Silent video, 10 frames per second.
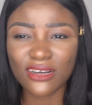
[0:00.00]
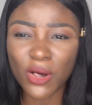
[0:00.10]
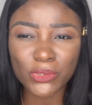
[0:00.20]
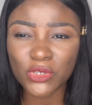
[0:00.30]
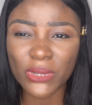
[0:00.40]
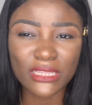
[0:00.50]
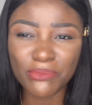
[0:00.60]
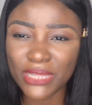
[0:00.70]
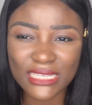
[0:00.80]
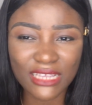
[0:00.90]
the culture and the
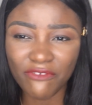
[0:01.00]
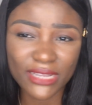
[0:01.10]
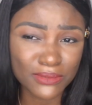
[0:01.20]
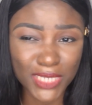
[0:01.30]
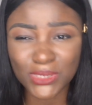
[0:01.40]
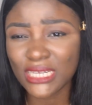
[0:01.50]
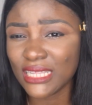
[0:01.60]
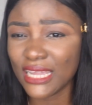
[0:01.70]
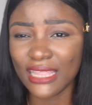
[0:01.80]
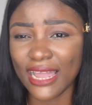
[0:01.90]
place they find it,
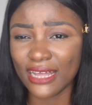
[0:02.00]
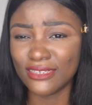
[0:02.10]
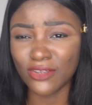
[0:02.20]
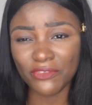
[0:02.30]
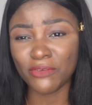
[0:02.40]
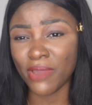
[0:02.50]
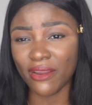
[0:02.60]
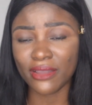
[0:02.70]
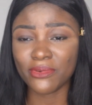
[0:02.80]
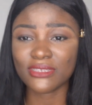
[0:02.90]
especially in like North
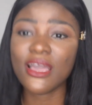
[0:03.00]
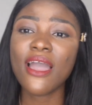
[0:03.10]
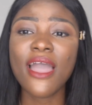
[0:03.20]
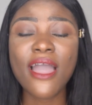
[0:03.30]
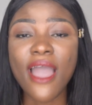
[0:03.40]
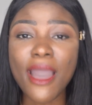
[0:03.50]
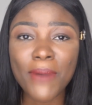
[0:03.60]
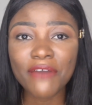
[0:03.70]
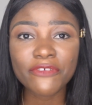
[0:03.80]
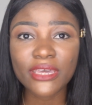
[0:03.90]
America, because I'm
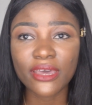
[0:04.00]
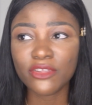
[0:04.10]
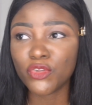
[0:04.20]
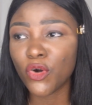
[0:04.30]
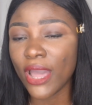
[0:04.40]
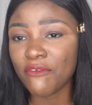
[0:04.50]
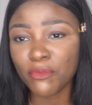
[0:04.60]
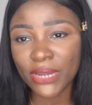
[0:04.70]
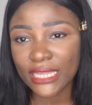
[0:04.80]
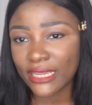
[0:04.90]
African, you know,
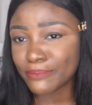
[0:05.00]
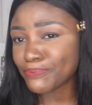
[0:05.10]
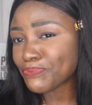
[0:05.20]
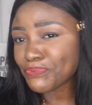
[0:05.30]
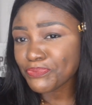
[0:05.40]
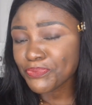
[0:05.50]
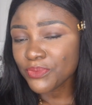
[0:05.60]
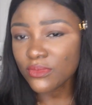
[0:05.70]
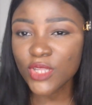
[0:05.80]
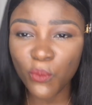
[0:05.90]
everybody
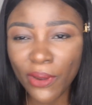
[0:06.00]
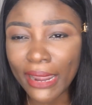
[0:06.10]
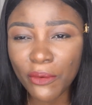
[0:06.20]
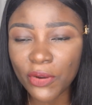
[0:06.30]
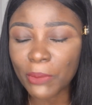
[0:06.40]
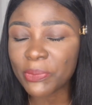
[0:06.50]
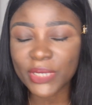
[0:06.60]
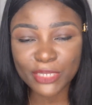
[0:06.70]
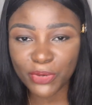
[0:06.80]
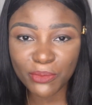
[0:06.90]
where I grew up
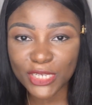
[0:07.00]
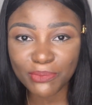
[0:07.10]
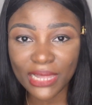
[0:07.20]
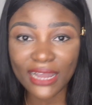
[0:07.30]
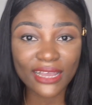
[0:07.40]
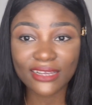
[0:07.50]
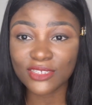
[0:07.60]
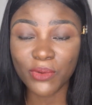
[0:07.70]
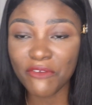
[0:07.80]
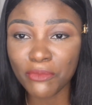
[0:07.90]
is pretty much black,
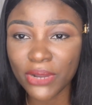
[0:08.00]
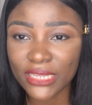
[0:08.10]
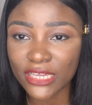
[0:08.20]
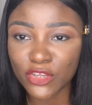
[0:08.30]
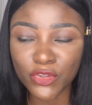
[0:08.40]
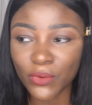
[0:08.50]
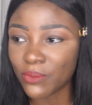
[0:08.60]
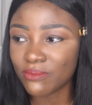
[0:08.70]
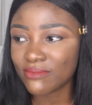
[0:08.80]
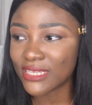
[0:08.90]
so everybody, you
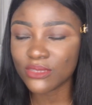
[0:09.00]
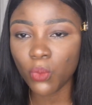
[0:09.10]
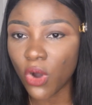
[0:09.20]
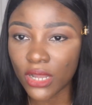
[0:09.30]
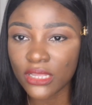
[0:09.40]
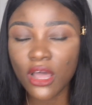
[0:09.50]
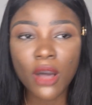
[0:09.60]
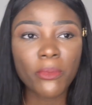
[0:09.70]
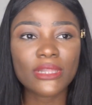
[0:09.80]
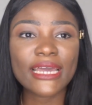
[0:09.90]
know, is one.
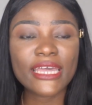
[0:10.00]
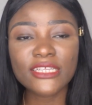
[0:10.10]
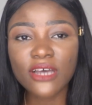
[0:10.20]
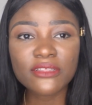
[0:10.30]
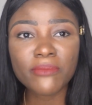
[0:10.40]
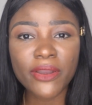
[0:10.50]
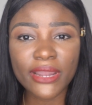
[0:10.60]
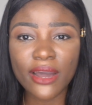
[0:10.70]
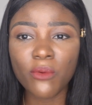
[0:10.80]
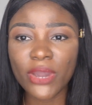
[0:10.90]
But like in North
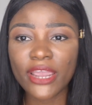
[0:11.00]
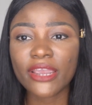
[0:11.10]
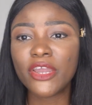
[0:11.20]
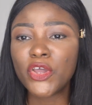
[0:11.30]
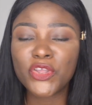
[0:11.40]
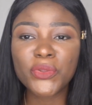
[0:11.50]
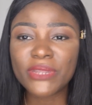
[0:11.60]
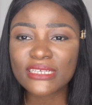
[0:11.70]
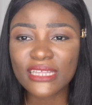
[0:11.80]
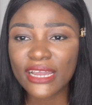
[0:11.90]
America, where, you know,
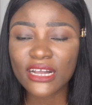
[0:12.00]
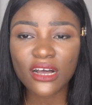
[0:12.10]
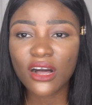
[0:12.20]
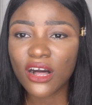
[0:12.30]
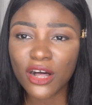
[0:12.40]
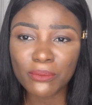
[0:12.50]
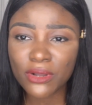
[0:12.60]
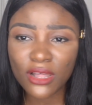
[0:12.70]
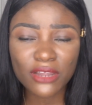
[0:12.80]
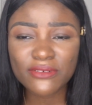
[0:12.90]
there's like
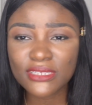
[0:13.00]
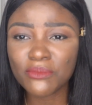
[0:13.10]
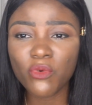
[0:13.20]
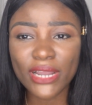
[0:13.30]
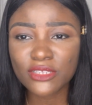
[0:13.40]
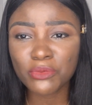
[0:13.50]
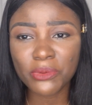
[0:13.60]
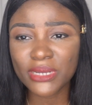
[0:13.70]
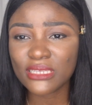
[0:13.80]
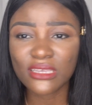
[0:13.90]
colorism, white
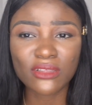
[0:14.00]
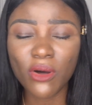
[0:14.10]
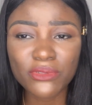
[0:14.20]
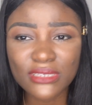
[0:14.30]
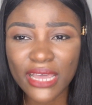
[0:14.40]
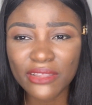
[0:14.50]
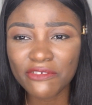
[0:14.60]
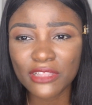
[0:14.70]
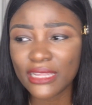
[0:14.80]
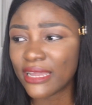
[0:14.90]
supremacy and all those kind
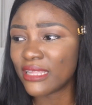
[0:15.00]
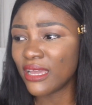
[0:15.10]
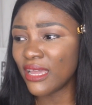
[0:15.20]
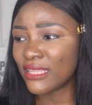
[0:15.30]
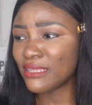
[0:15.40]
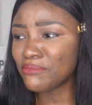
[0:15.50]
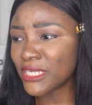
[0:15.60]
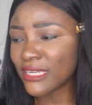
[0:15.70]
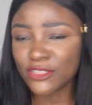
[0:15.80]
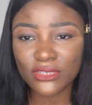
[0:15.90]
of things, and the
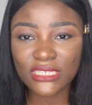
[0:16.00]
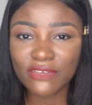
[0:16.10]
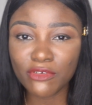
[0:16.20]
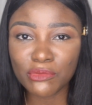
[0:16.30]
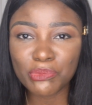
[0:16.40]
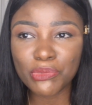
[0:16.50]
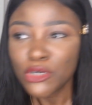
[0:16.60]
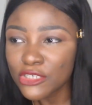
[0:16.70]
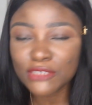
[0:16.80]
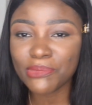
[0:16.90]
media doesn't even
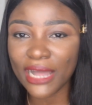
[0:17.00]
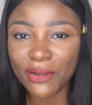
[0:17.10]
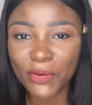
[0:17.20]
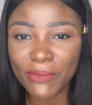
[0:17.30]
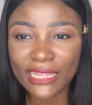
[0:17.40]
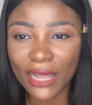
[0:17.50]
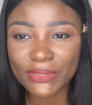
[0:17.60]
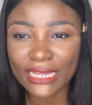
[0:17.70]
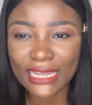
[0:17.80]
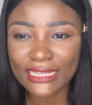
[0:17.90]
push black women
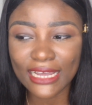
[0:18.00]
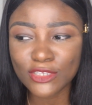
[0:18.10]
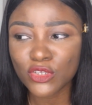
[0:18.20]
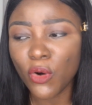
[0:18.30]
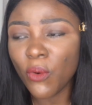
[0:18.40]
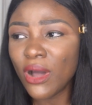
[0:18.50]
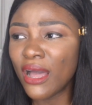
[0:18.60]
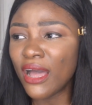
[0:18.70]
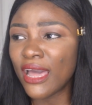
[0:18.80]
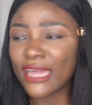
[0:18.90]
out there like that. So
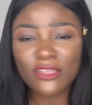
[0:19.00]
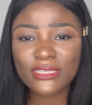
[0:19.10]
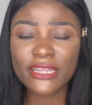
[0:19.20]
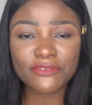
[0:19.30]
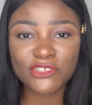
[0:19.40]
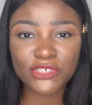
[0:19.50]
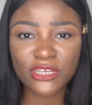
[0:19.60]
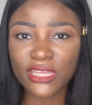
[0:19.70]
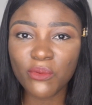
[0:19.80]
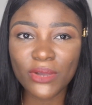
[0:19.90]
in those kind of
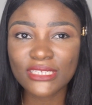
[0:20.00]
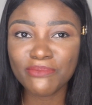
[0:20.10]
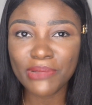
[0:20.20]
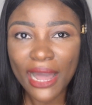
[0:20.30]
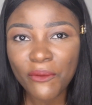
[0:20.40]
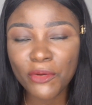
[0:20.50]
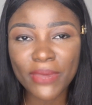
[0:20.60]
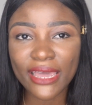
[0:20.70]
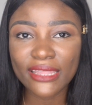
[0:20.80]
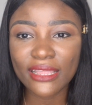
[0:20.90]
situations, it was black
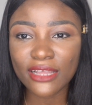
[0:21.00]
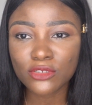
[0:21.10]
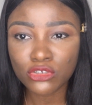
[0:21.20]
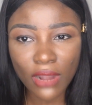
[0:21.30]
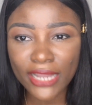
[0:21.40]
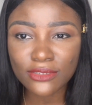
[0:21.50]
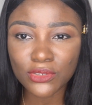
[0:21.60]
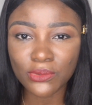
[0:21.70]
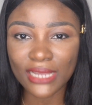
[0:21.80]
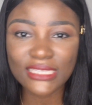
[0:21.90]
women trying
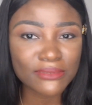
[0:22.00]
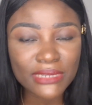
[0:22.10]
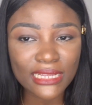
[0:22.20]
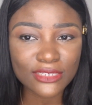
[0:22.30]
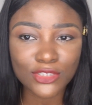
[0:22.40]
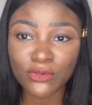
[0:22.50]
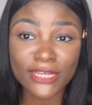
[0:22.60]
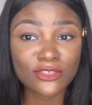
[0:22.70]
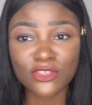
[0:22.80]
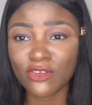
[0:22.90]
to assimilate,
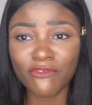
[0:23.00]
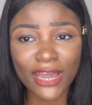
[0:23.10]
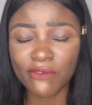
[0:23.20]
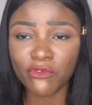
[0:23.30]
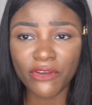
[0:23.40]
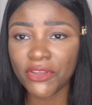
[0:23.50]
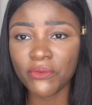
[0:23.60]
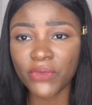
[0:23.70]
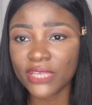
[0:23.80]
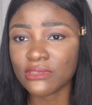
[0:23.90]
trying to survive,
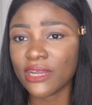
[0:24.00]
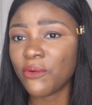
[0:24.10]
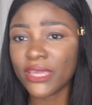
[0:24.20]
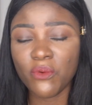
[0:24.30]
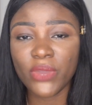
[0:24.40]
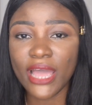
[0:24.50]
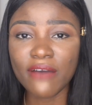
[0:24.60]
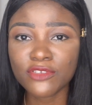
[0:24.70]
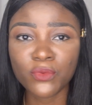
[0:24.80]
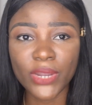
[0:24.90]
wearing wigs. Like, okay, we
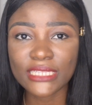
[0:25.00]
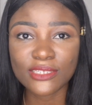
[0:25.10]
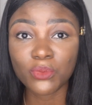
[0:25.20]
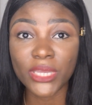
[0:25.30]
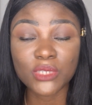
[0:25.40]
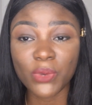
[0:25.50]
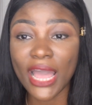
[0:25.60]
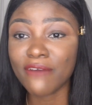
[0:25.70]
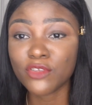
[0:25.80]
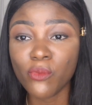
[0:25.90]
have to wear these wigs, we
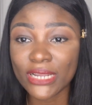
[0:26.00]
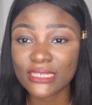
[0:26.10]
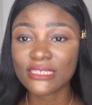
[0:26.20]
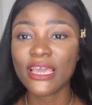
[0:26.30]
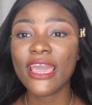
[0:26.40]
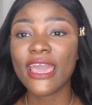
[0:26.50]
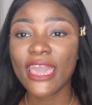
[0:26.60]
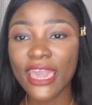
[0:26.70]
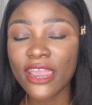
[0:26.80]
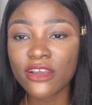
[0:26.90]
have to wear these
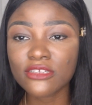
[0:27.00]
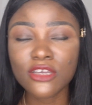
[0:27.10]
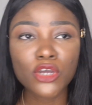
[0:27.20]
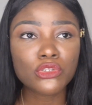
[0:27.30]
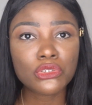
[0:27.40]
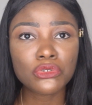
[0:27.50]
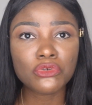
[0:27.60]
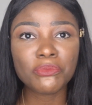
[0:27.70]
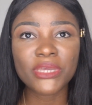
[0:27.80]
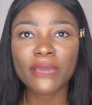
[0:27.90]
hairs
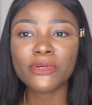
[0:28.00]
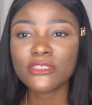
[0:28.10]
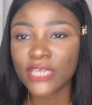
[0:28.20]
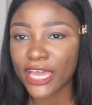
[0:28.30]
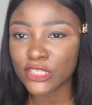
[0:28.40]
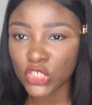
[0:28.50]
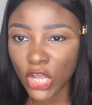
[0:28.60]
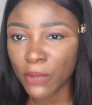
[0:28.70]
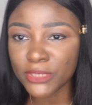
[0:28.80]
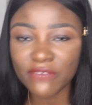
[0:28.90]
to be able to get
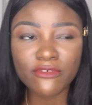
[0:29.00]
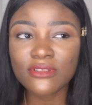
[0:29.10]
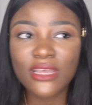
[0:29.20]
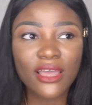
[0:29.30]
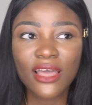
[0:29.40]
jobs. Even